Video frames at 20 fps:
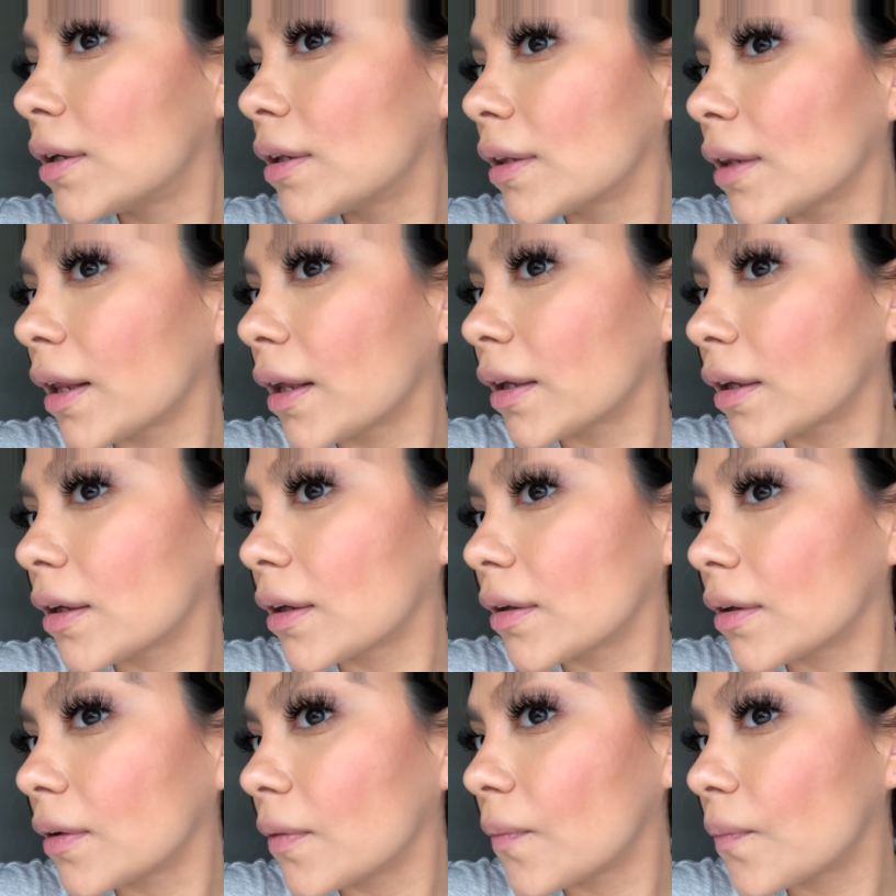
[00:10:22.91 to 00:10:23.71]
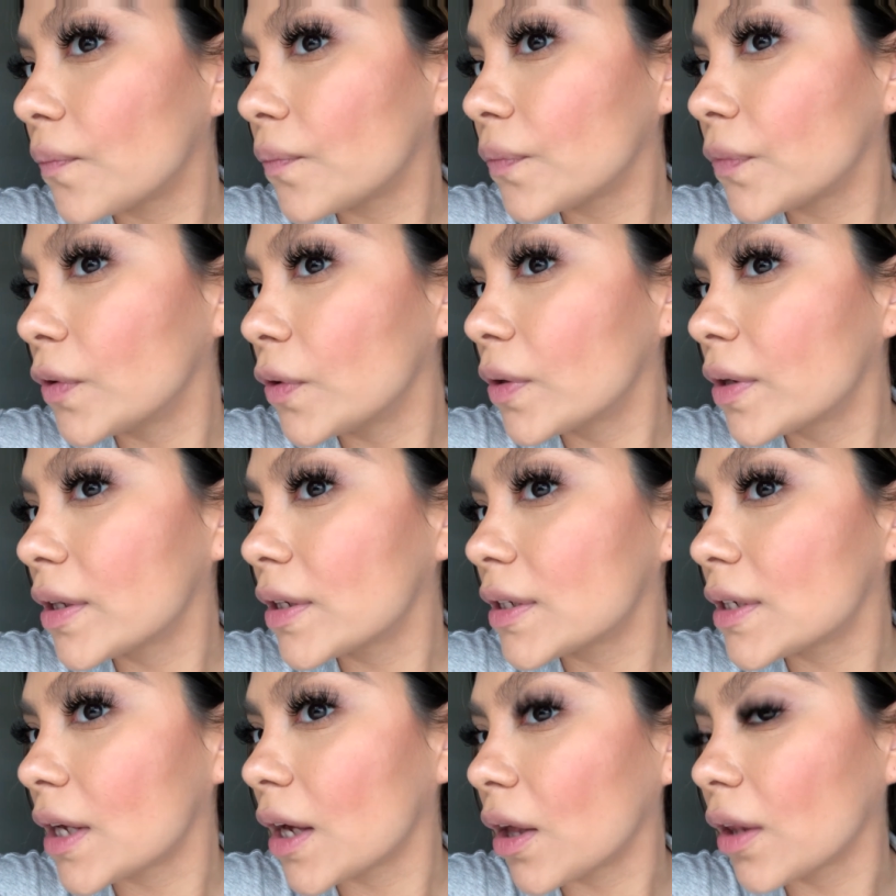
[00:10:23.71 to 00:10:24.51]
like, you can
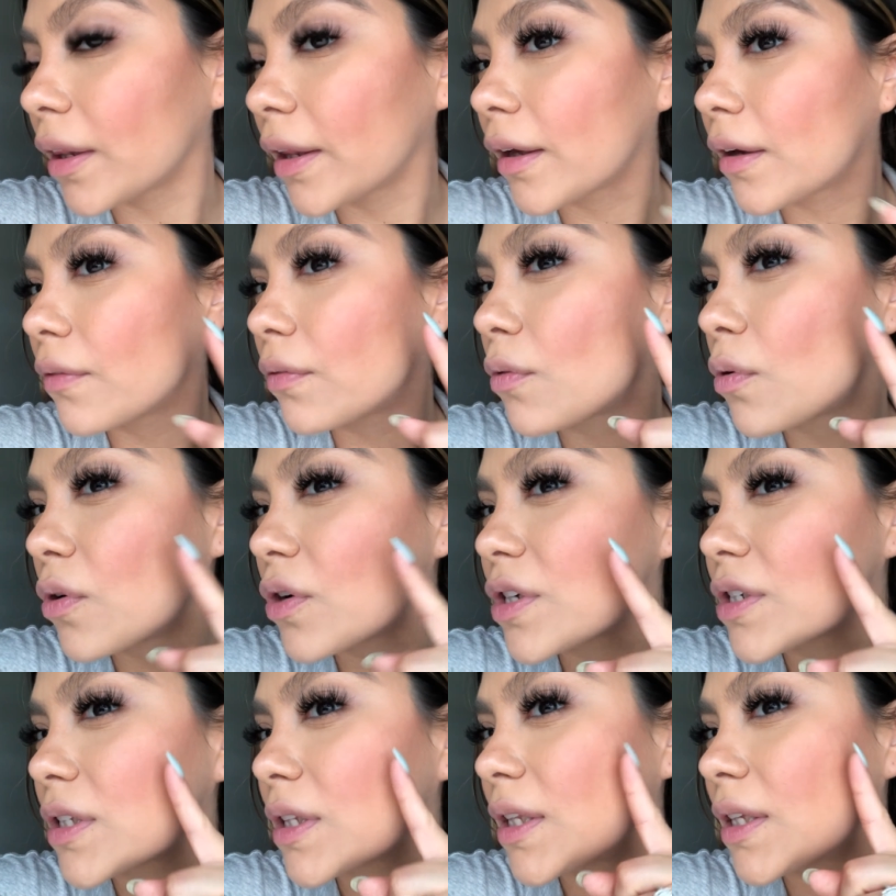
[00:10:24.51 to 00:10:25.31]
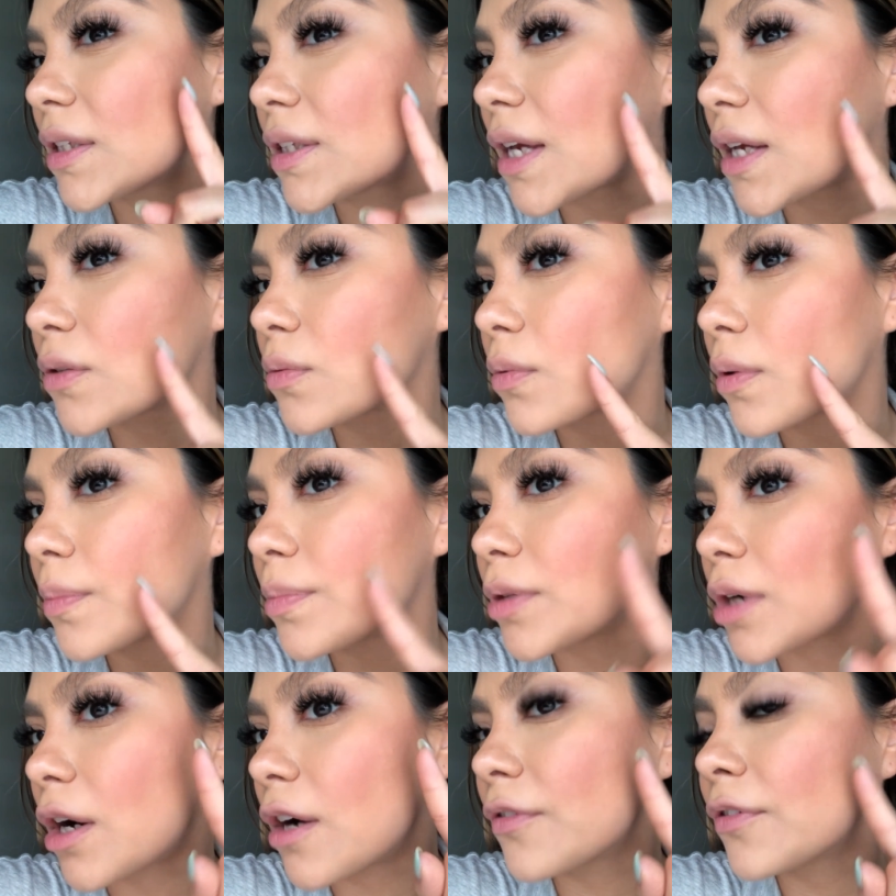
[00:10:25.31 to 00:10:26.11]
tell, like, of course this has rubbed
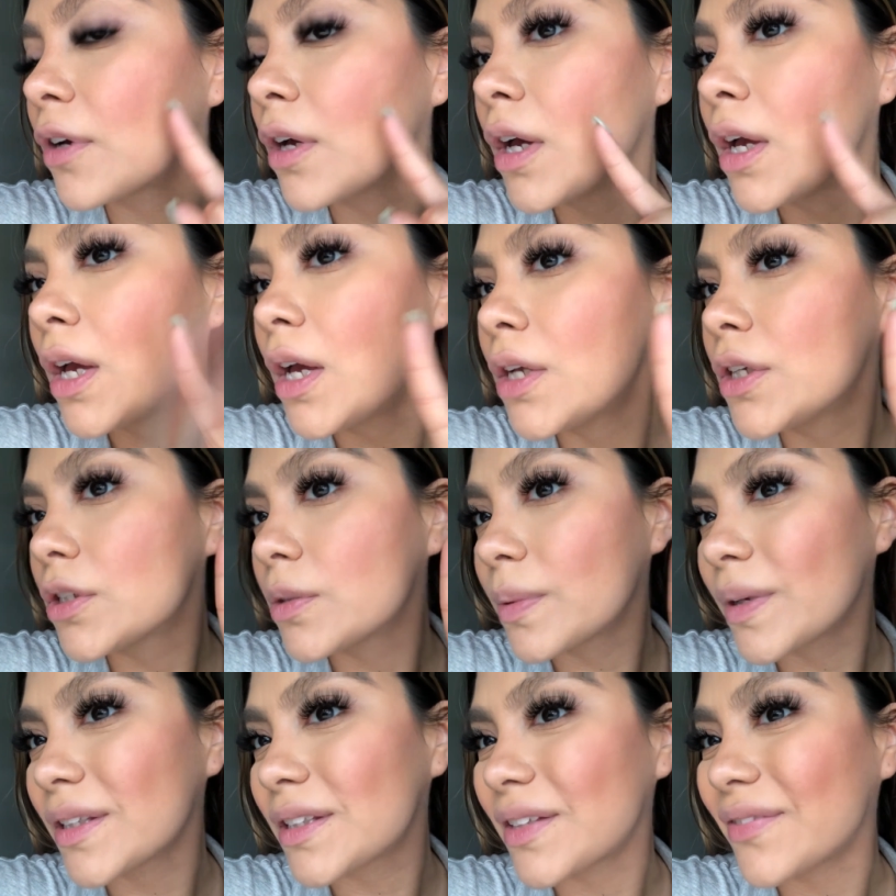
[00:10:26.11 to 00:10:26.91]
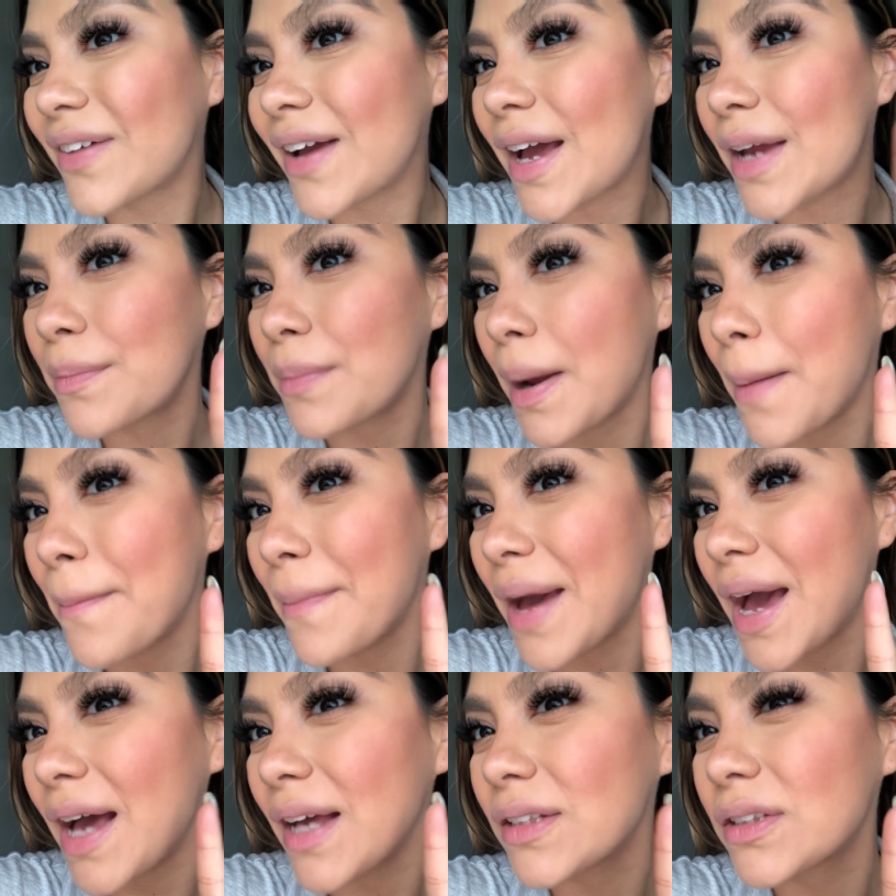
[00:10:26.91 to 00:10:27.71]
off just because I've had my
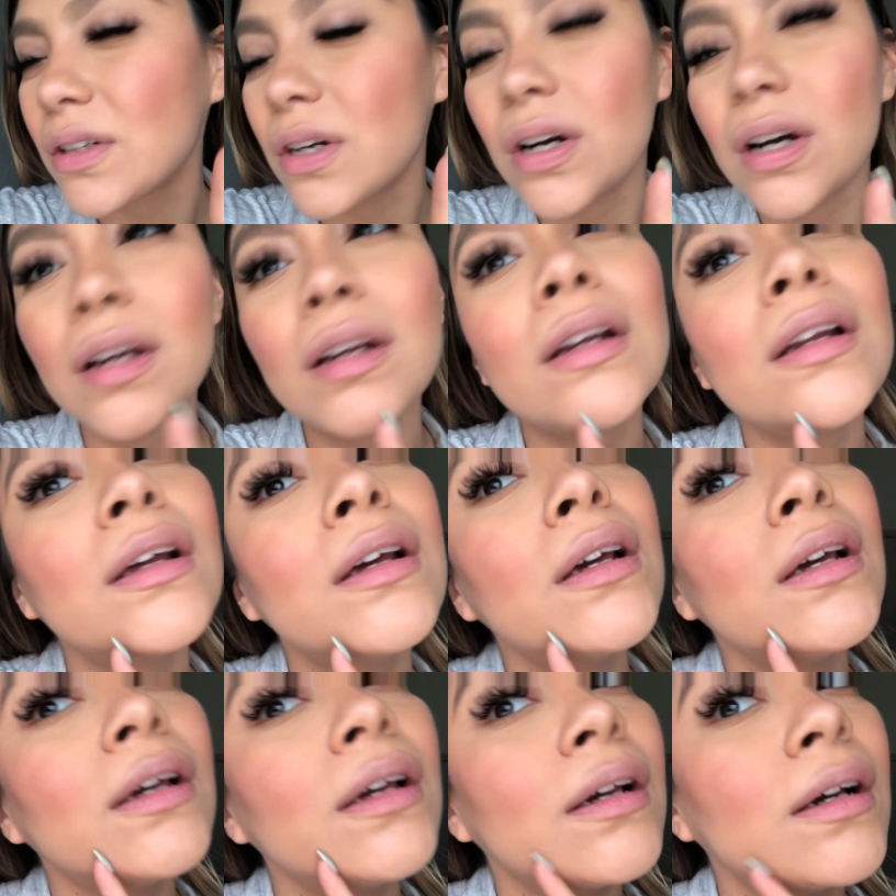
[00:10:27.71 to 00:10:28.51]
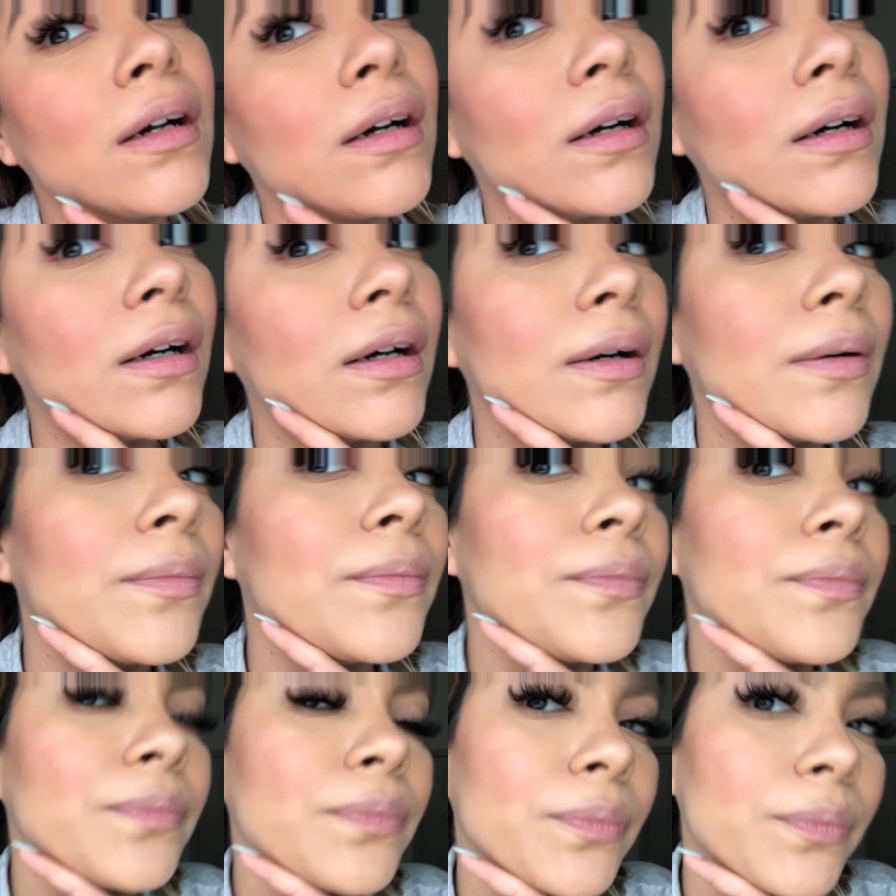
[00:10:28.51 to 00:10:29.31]
mask on,
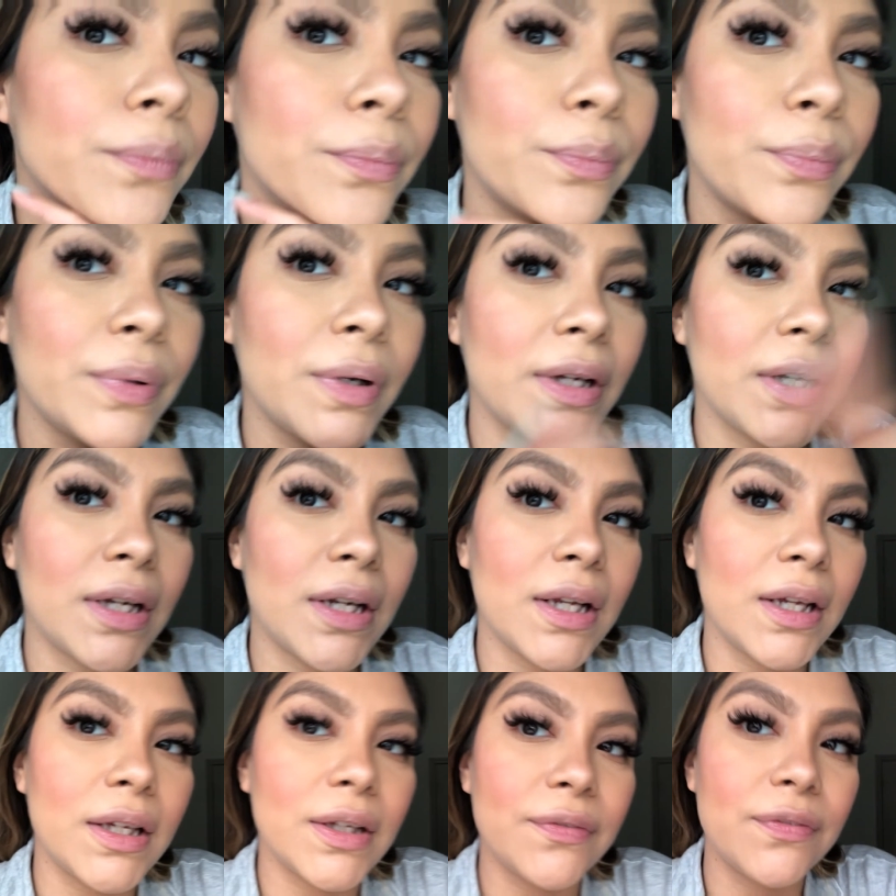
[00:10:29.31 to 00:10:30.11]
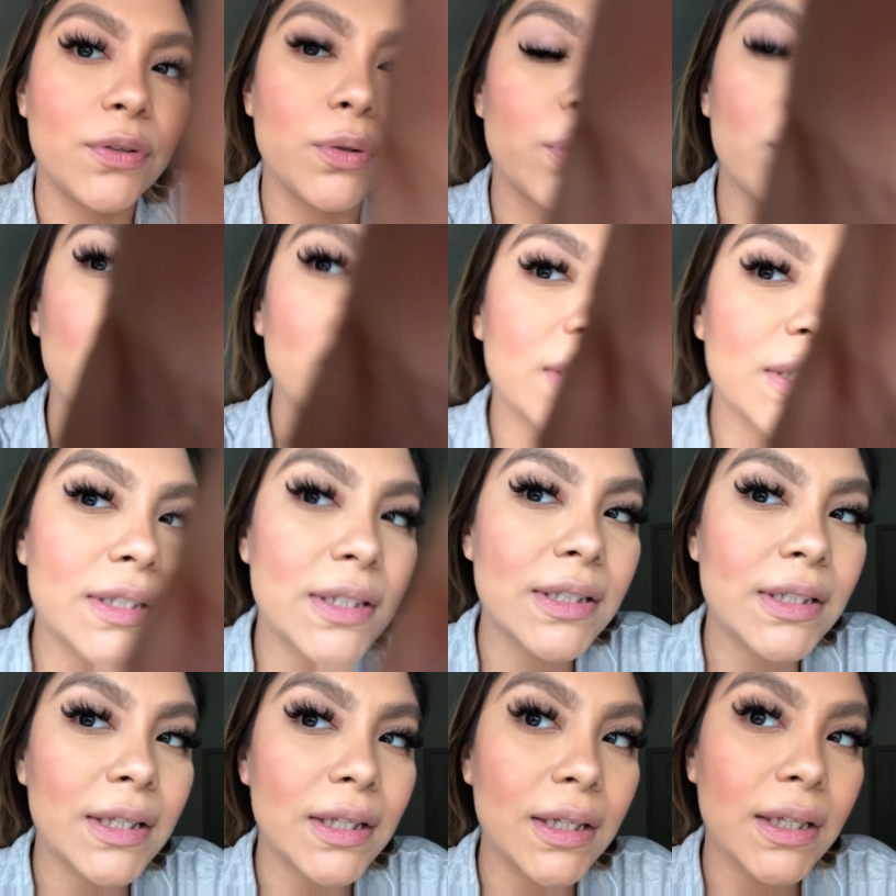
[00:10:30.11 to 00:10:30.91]
but if you can
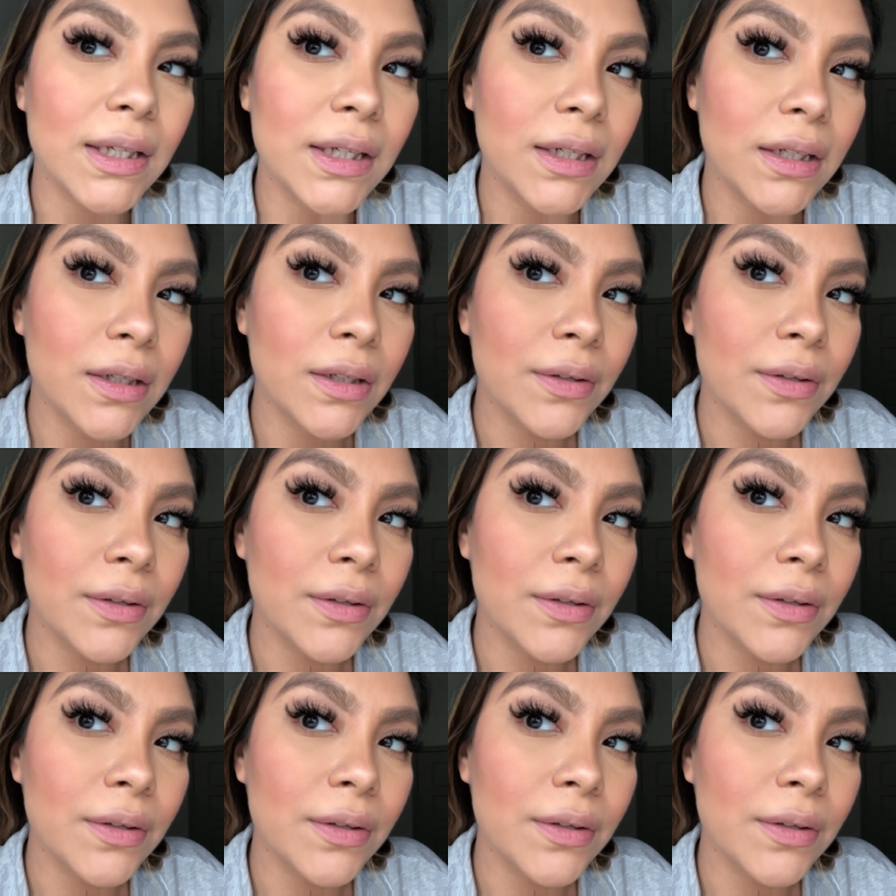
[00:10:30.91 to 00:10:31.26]
see